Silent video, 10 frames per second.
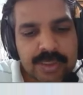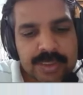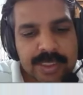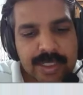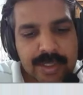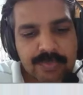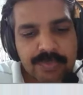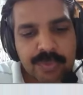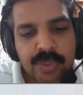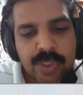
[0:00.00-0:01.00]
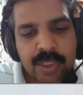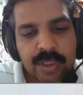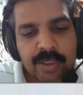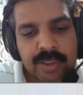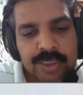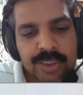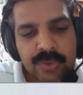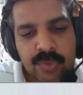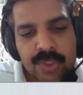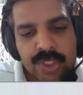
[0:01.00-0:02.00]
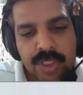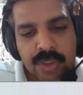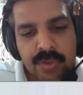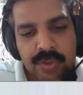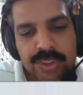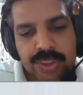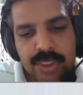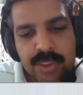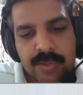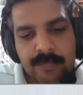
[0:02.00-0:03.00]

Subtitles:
centrifugal distortion constant.